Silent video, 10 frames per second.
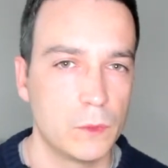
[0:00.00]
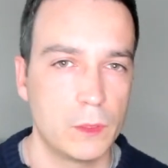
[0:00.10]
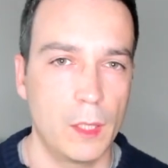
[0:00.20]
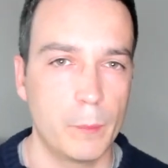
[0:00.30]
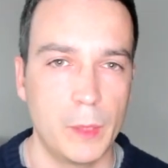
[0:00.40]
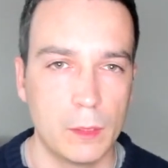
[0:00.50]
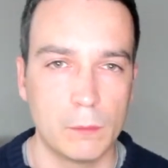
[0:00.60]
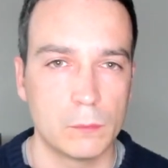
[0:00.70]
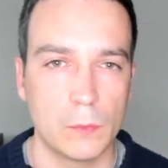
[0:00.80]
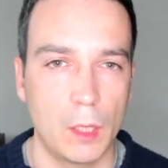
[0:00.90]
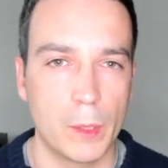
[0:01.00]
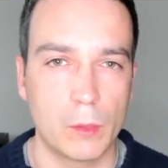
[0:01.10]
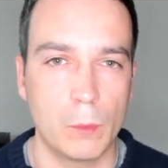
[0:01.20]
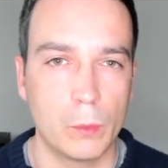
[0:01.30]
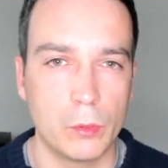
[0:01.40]
tell me,
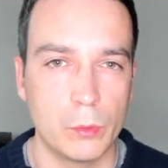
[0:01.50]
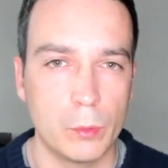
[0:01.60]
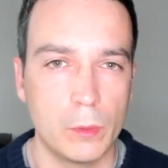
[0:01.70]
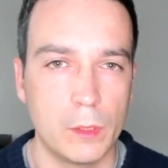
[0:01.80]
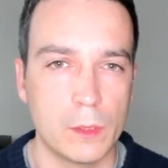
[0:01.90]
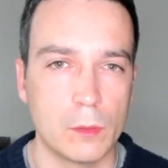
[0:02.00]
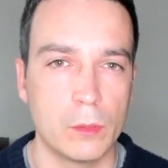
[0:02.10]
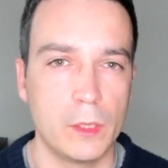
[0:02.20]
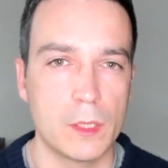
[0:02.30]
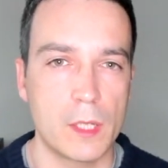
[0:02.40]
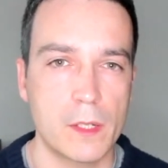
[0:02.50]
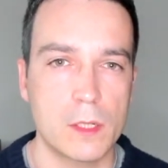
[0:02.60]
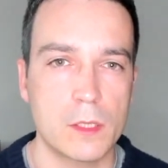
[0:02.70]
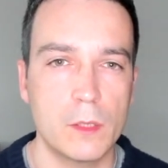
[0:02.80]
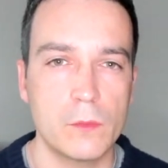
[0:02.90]
Alberto, I want you to do this
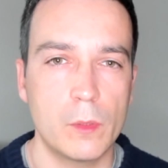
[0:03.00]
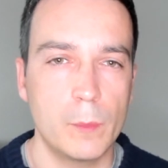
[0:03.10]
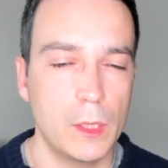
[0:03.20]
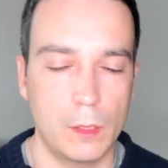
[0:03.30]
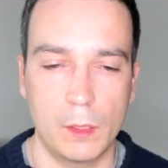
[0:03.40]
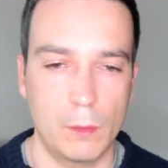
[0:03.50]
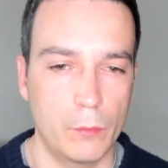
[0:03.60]
exercise for me, and then,